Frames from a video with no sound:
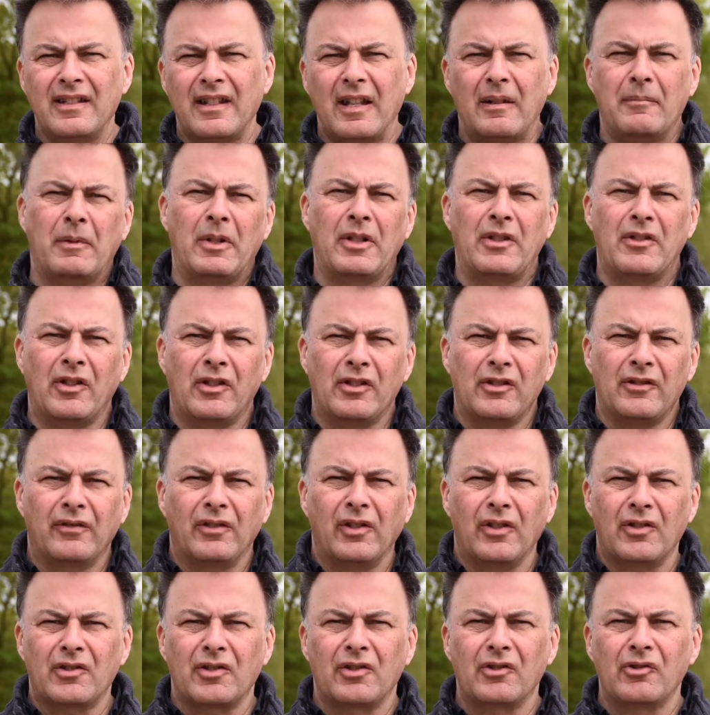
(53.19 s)
That means that you've
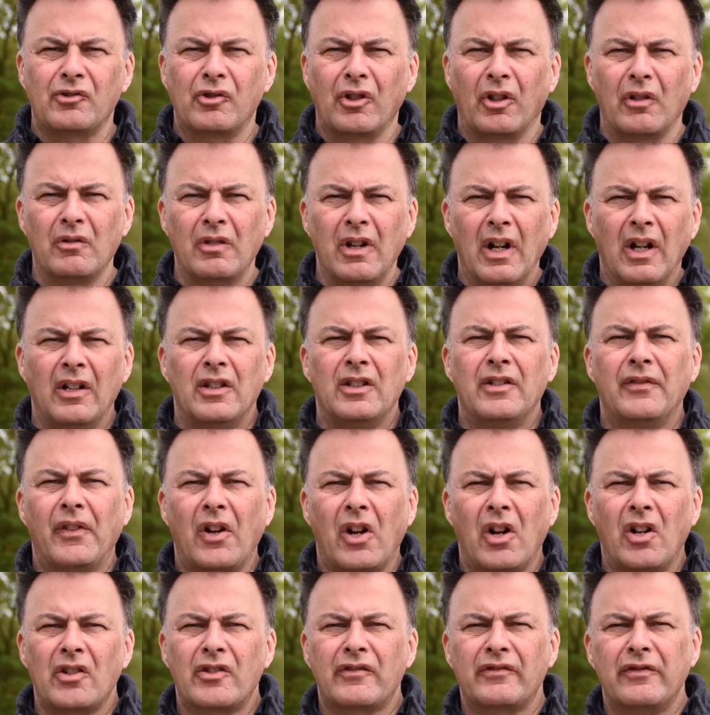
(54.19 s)
lost control, you've
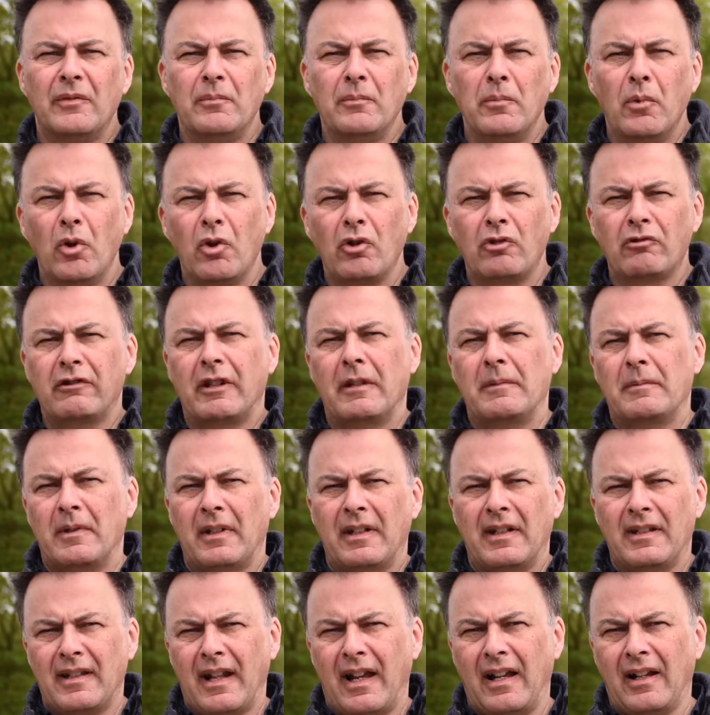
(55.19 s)
asked for more grip than
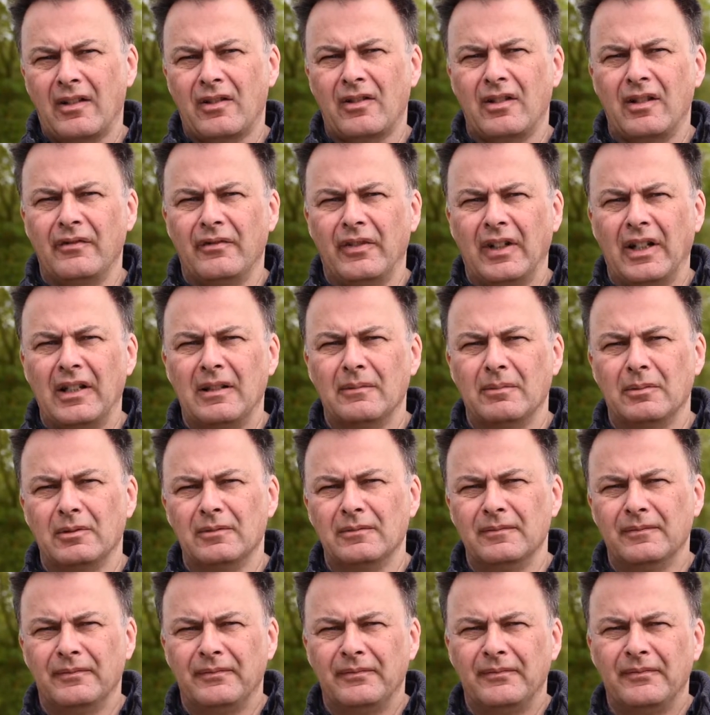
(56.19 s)
is actually available.
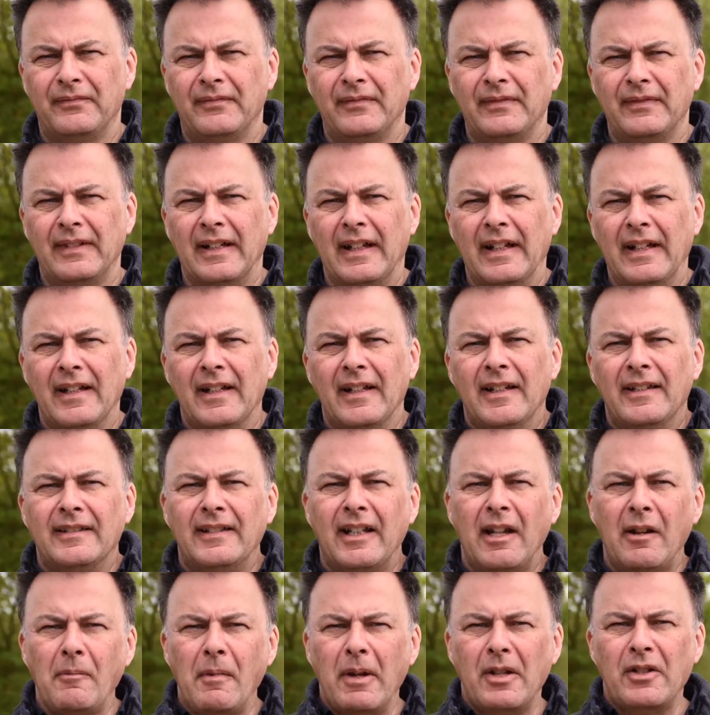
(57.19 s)

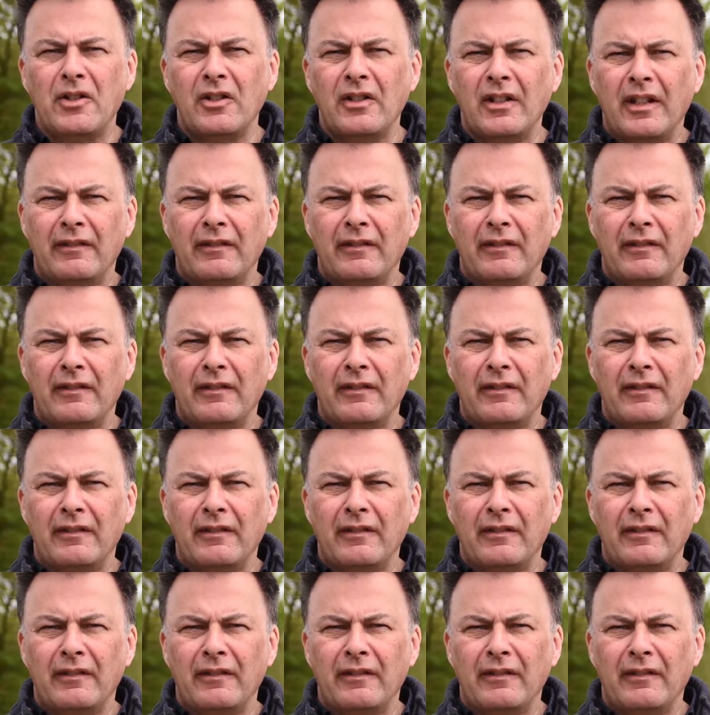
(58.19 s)
Now imagine